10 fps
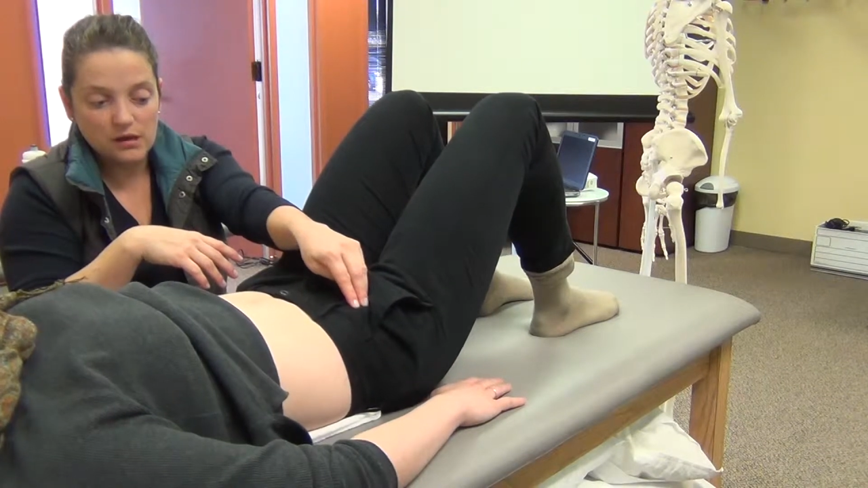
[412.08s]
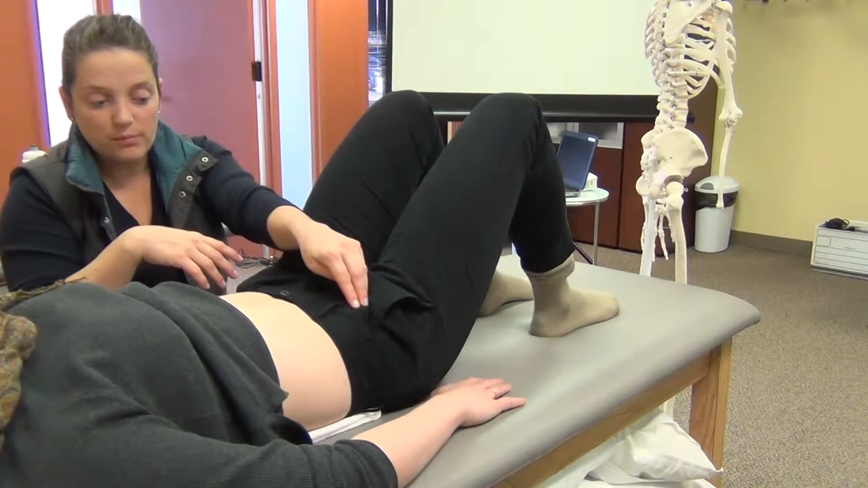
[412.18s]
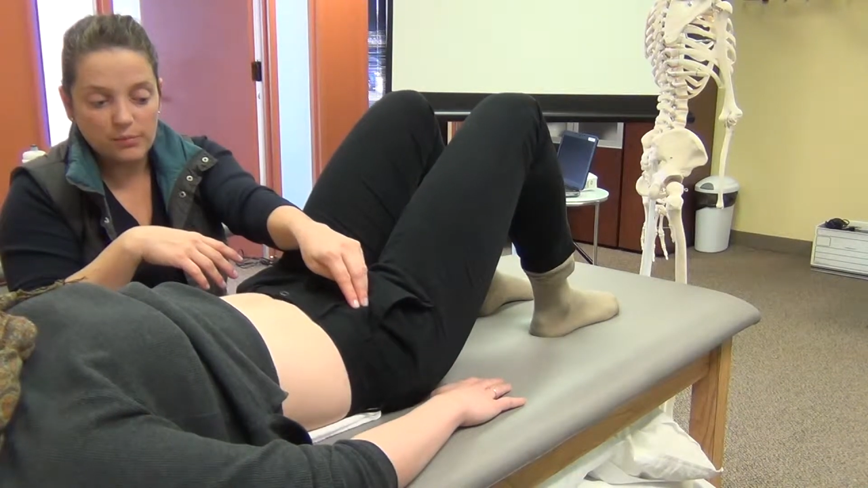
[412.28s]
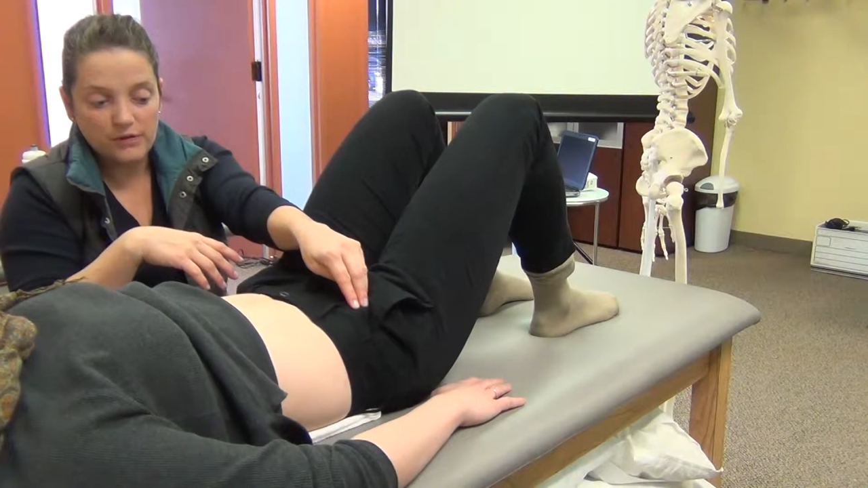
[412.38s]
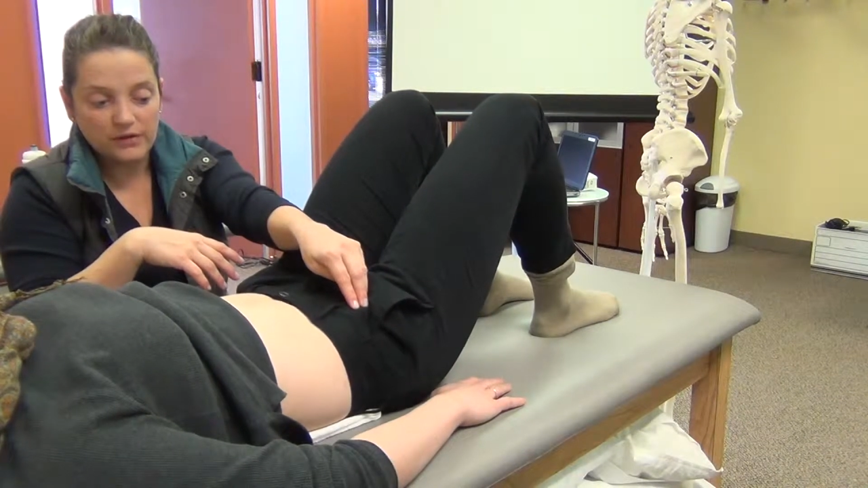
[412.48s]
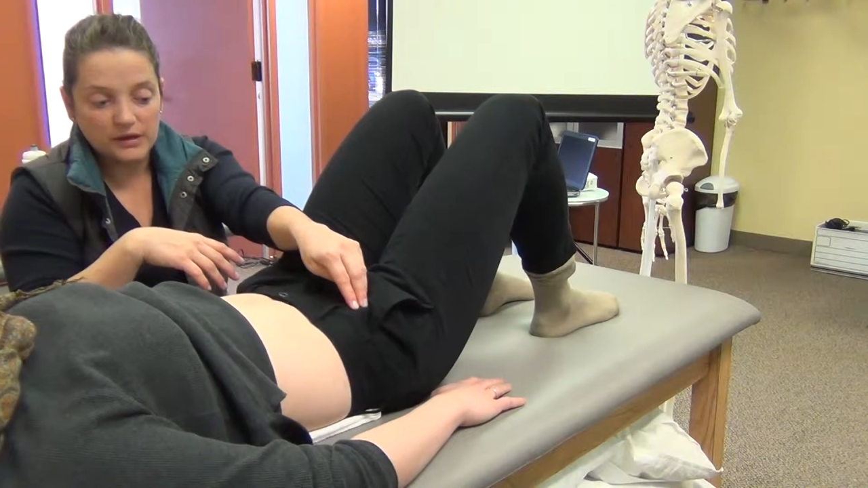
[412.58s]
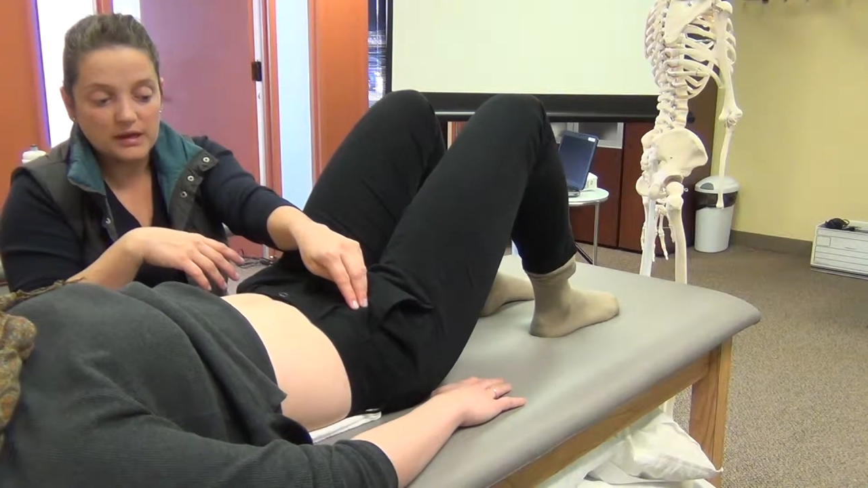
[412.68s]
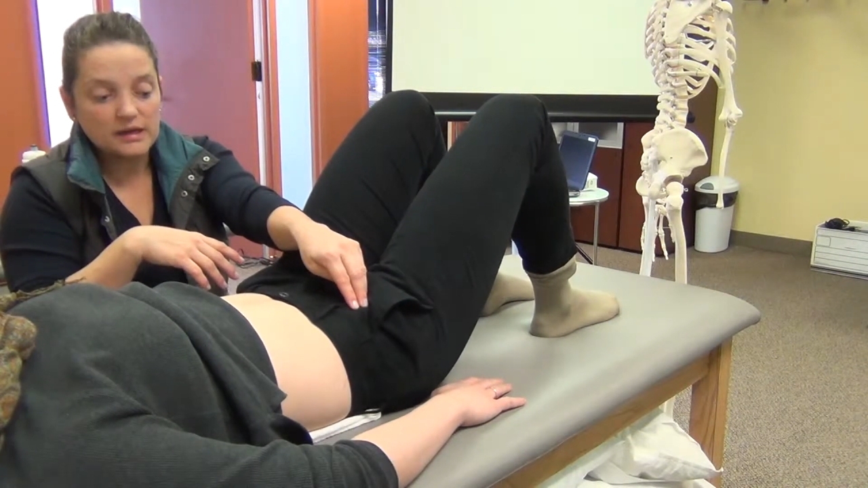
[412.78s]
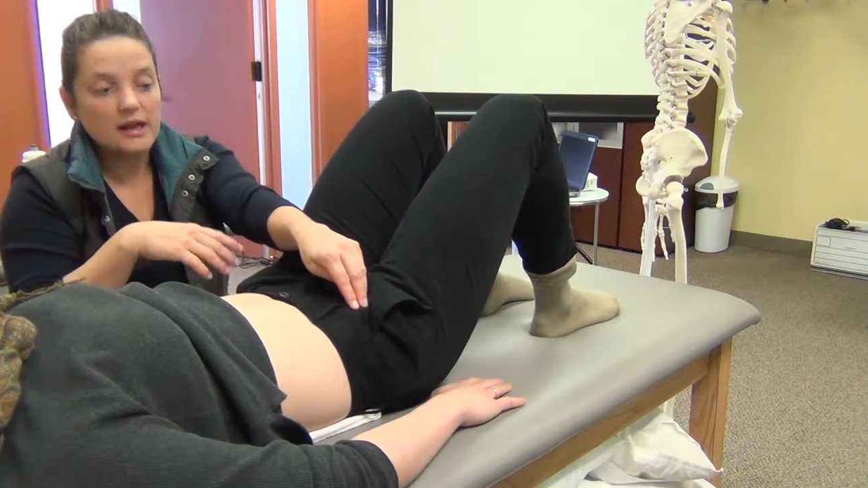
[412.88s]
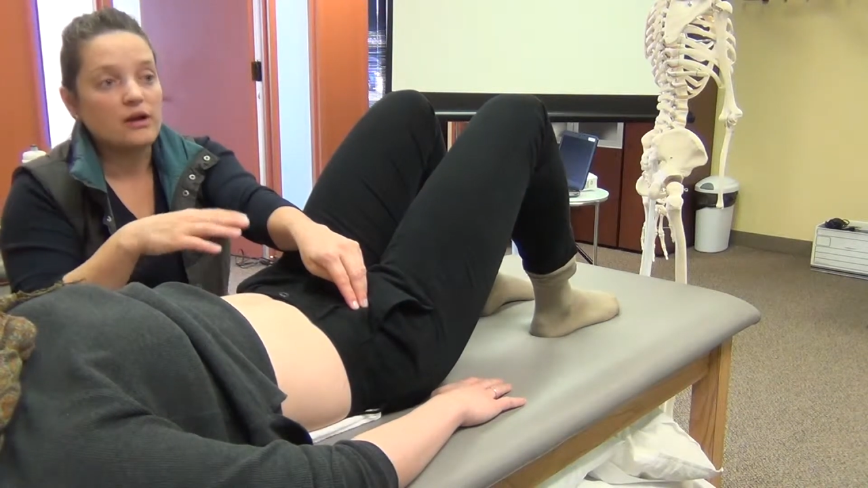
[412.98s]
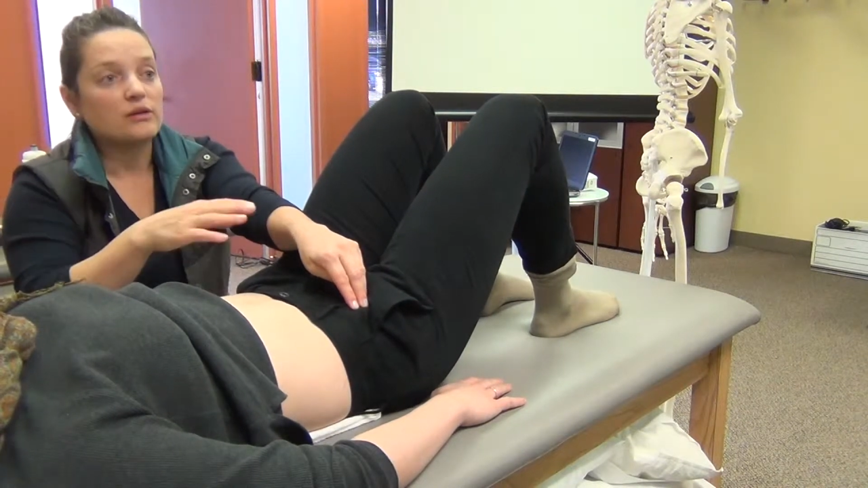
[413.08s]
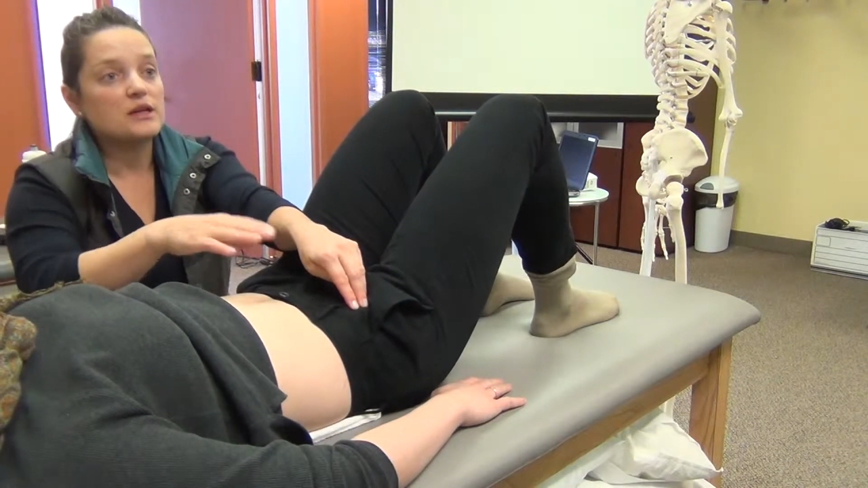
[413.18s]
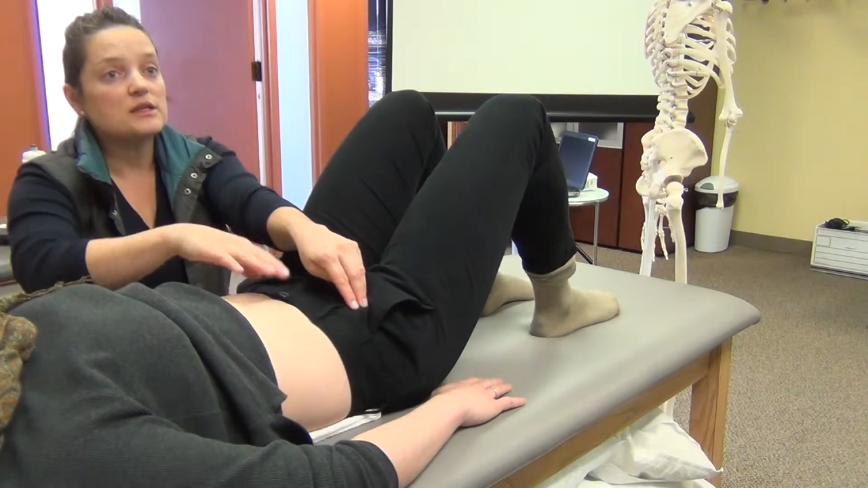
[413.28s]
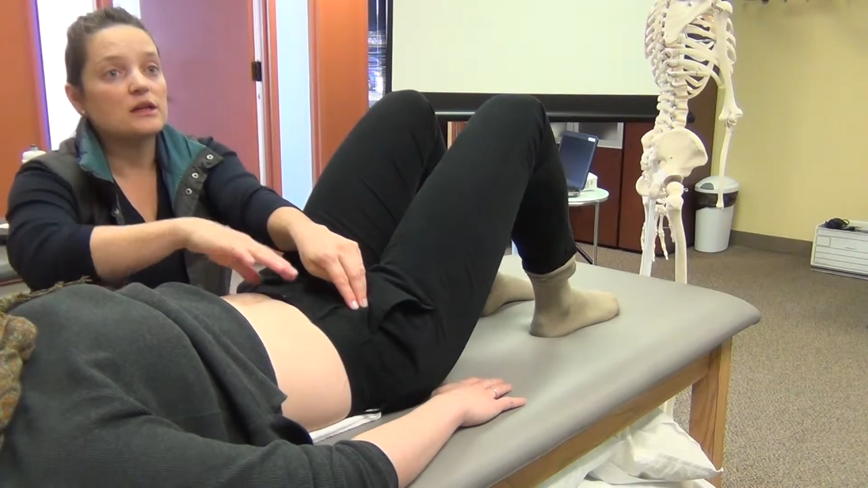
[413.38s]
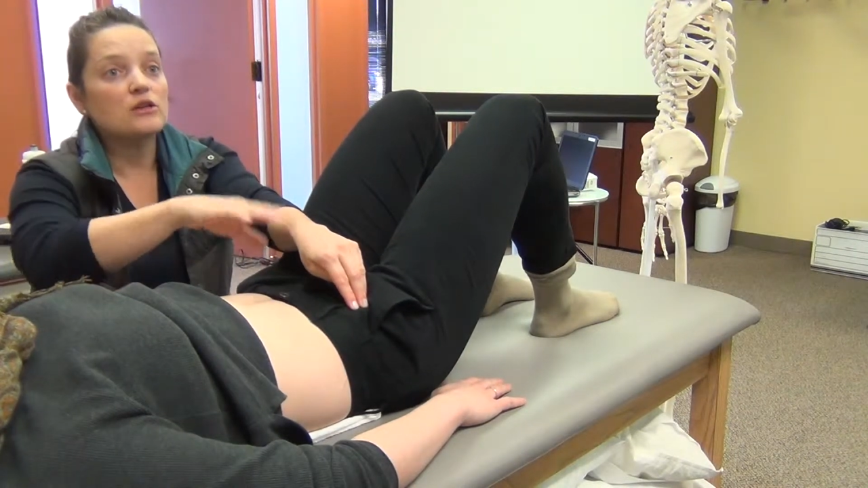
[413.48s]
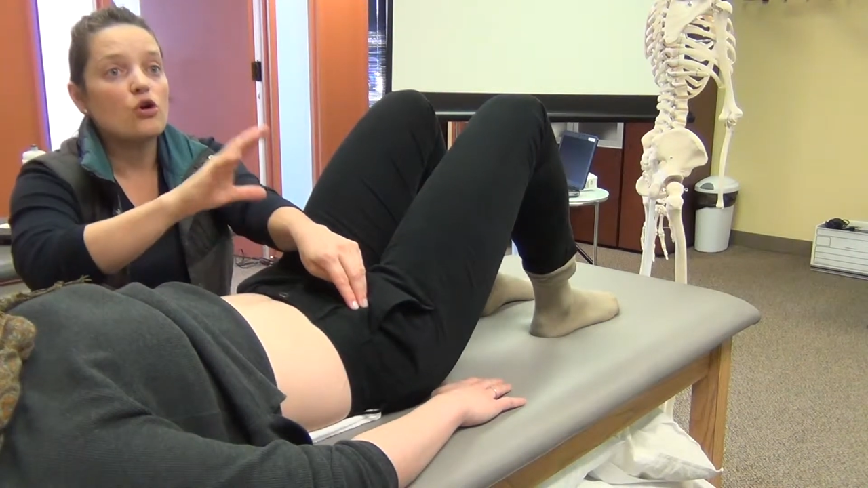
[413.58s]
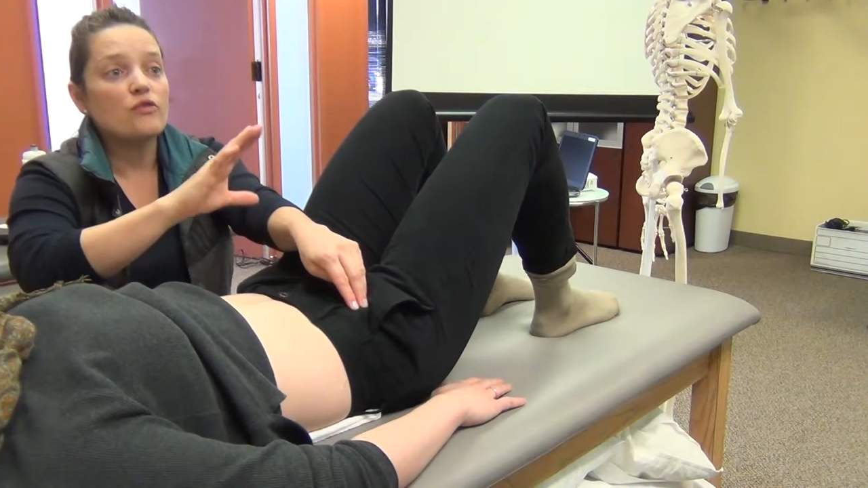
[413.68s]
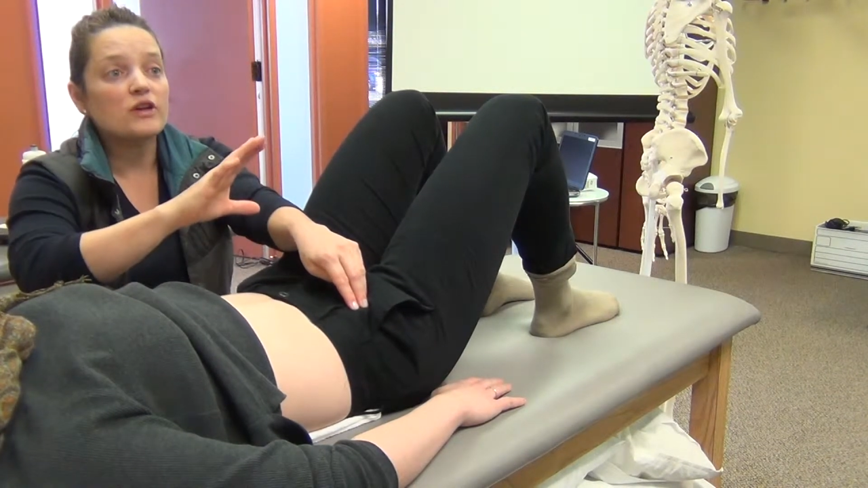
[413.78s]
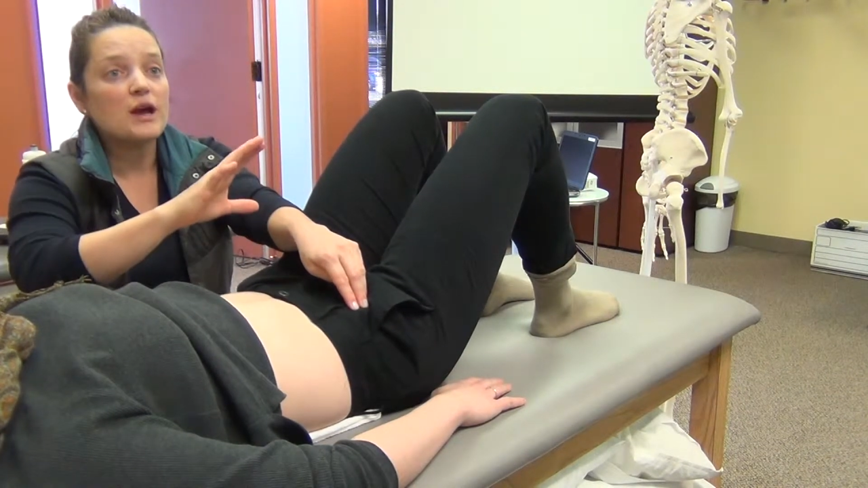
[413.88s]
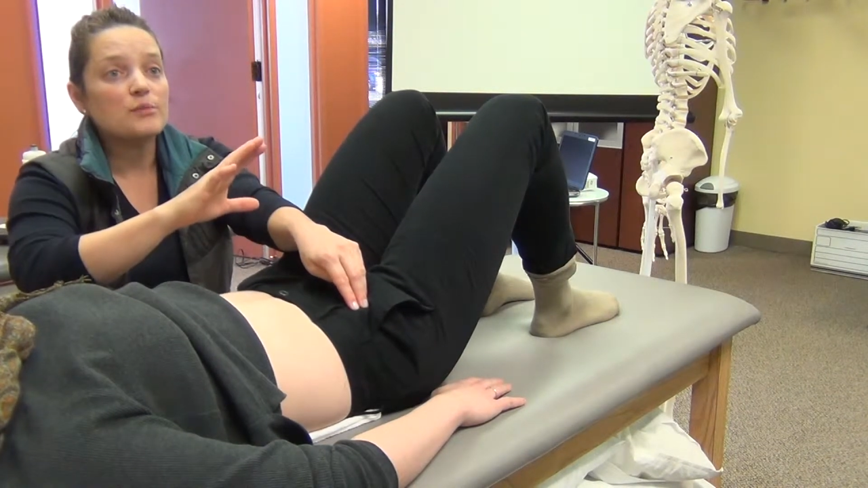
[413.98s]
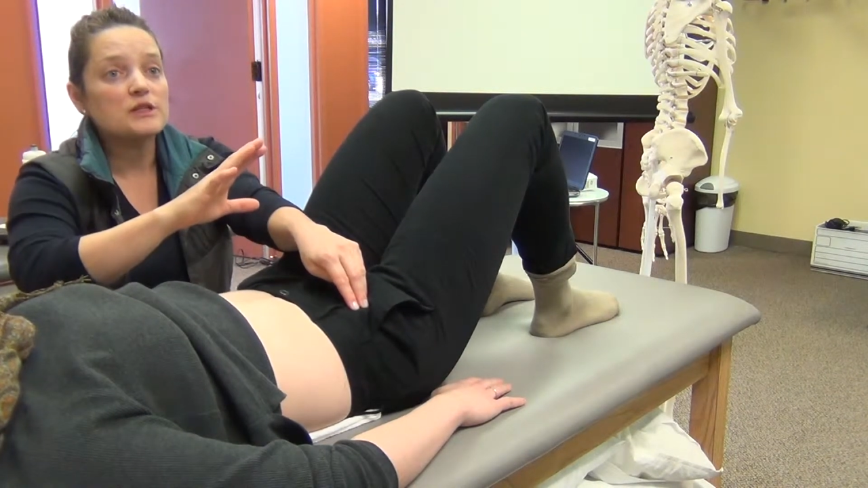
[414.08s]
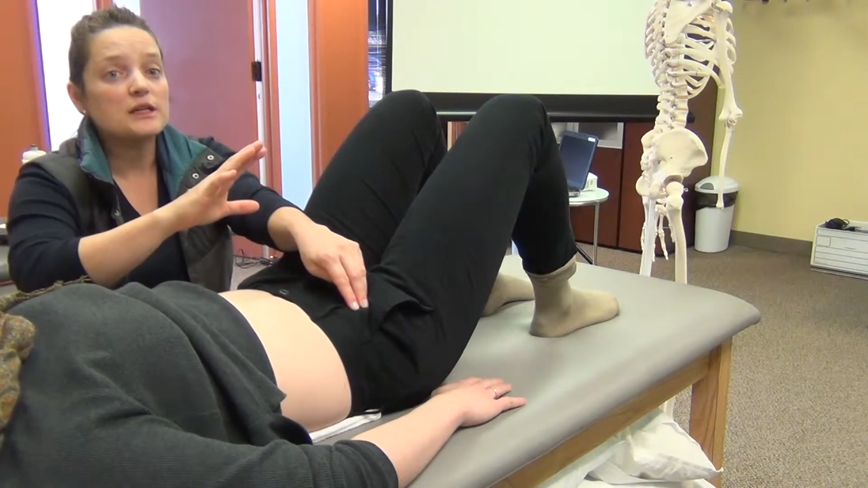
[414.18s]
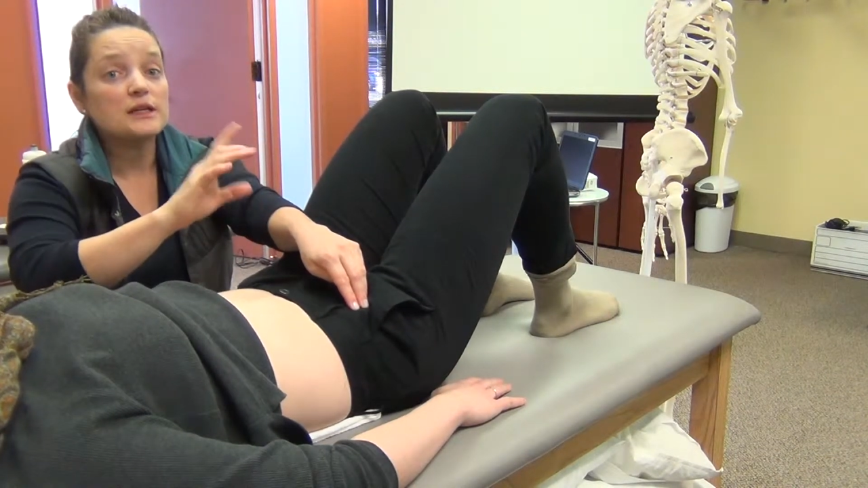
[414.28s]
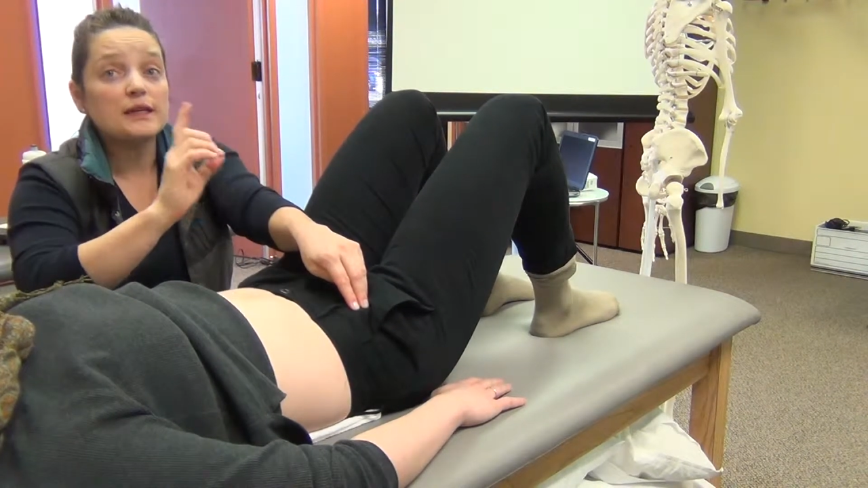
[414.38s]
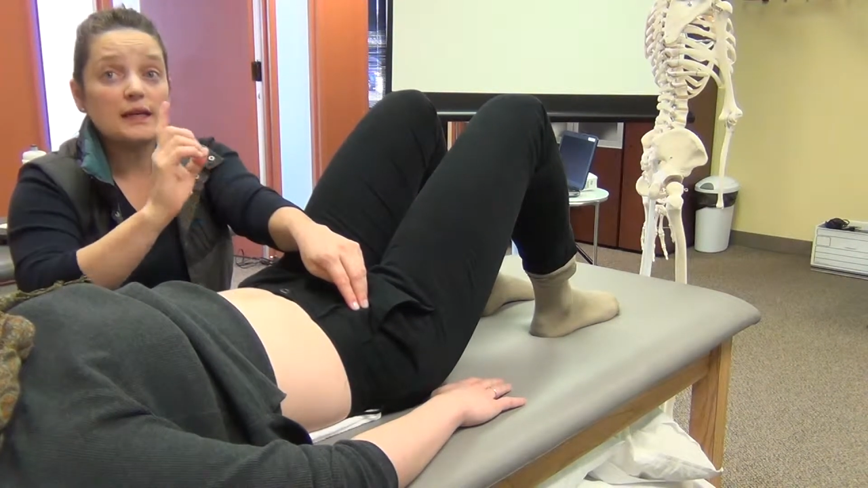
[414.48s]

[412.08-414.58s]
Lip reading: Perfect. Now, is it a little overcompensated?